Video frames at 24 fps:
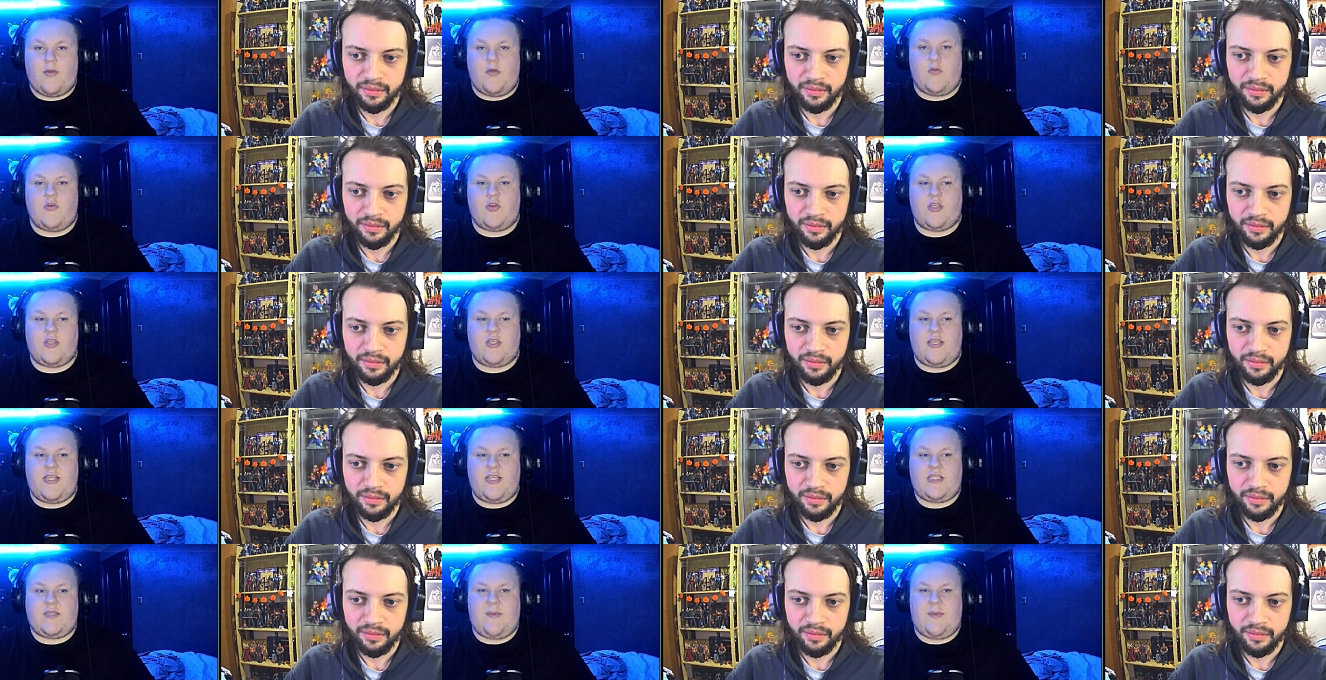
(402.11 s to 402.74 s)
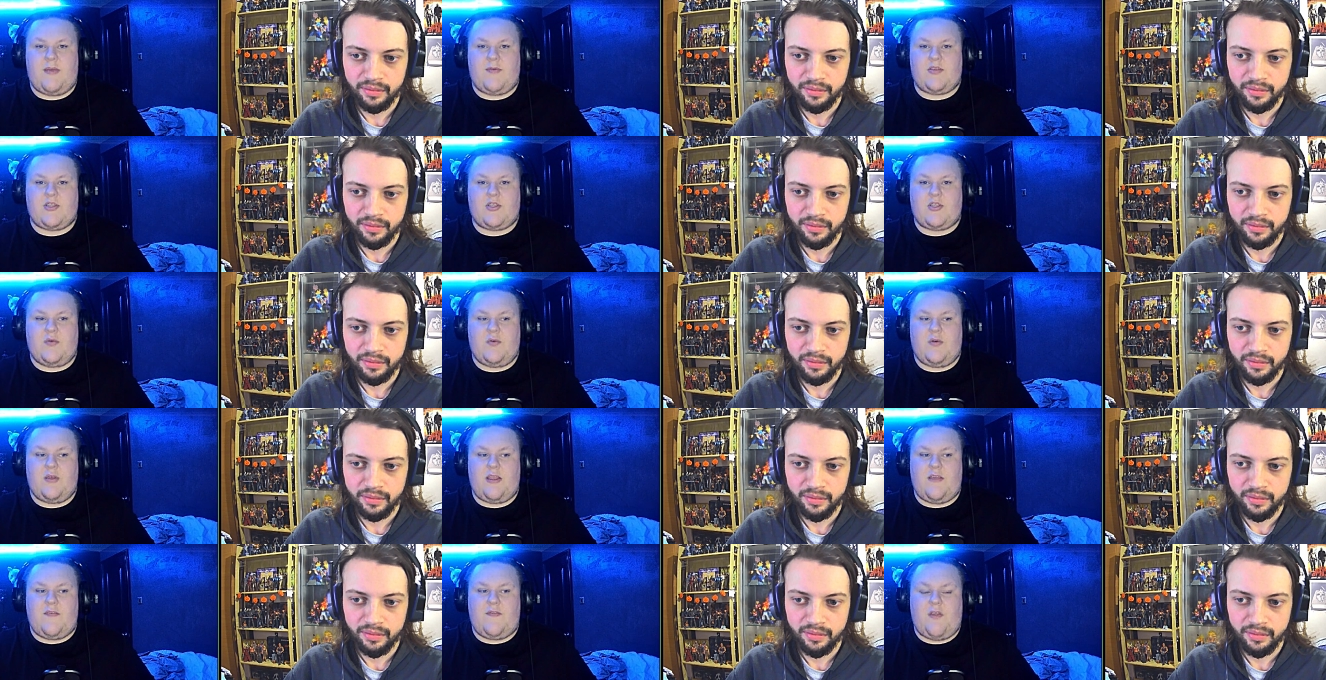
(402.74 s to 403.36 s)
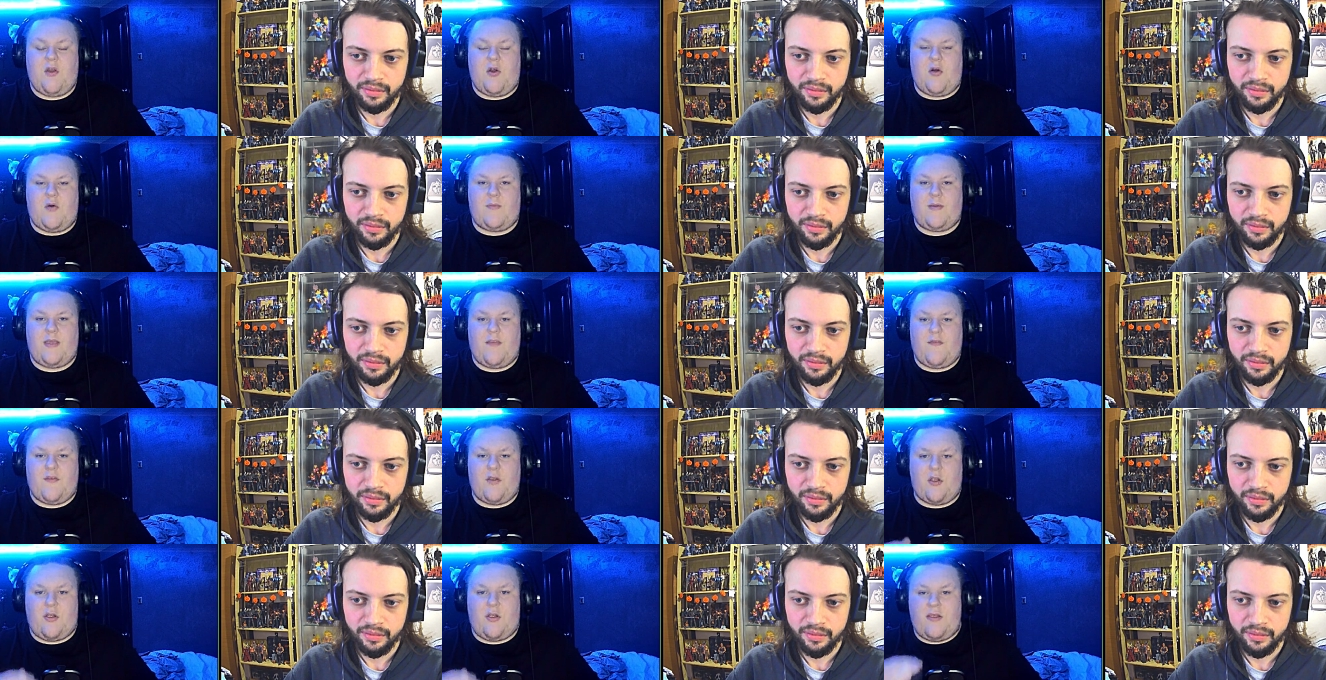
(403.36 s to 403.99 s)
Speaker 1: You just need to be able to lift it up,
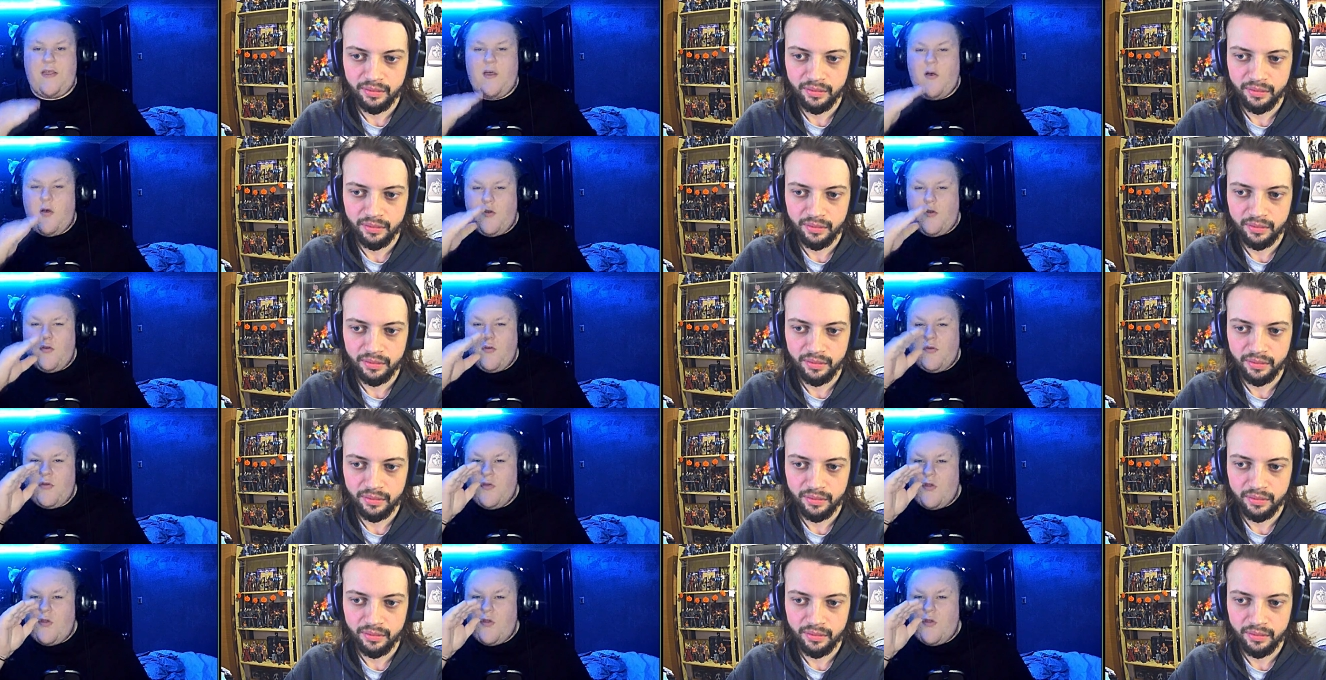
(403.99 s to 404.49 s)
give it a little,